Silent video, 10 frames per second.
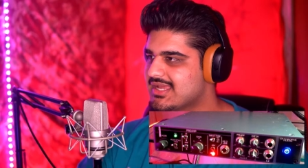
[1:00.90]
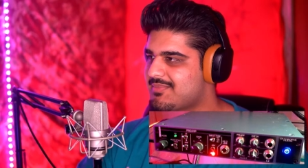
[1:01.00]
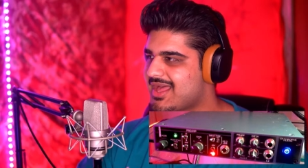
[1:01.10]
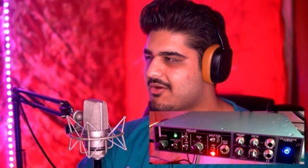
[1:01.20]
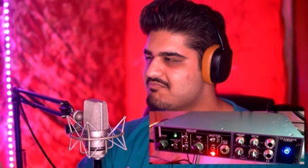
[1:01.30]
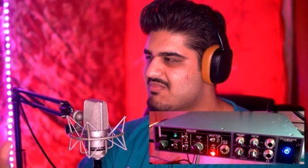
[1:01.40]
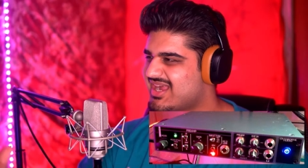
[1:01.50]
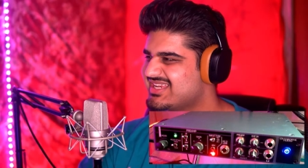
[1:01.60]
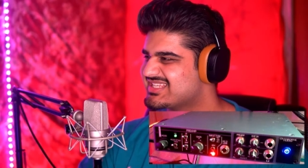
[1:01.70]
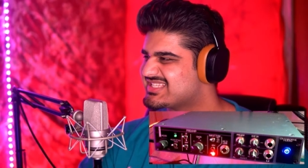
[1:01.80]
about
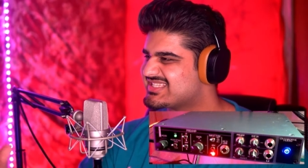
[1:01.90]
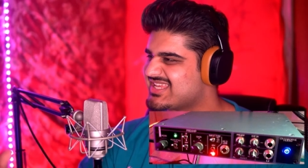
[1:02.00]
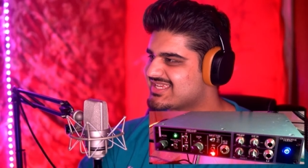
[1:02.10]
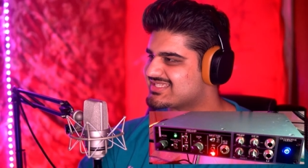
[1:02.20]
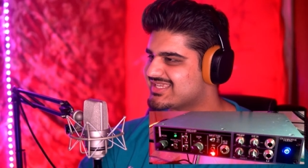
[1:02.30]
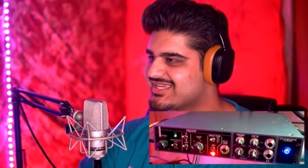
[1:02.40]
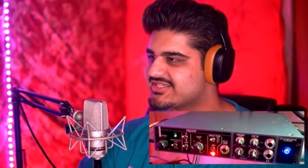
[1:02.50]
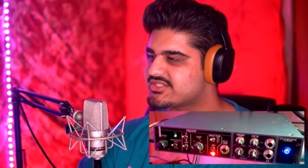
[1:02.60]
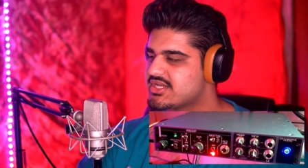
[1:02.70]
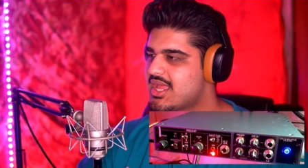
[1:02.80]

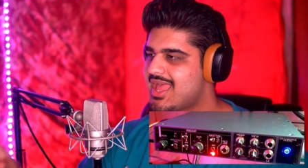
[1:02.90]
-6-ish